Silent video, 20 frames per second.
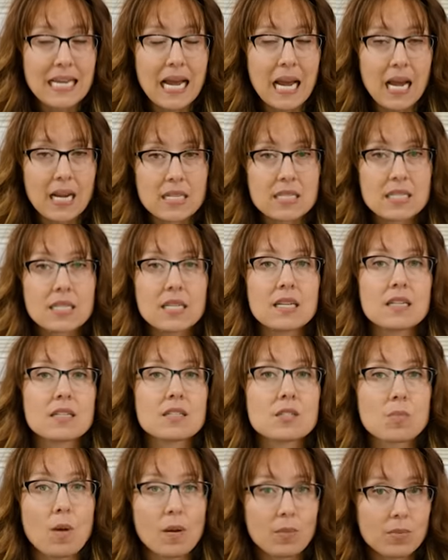to ice it and
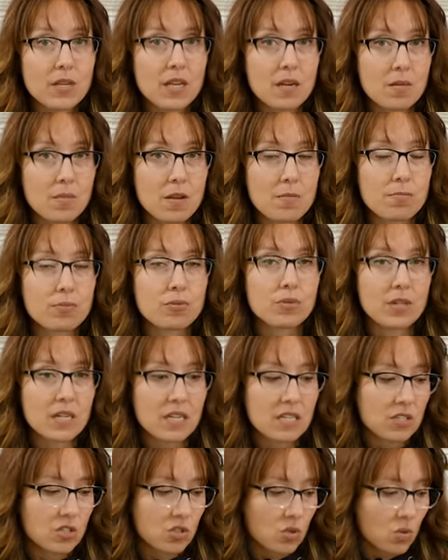it's probably gonna be
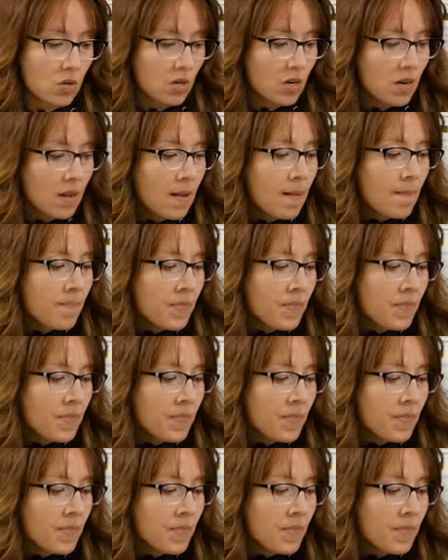pretty sore.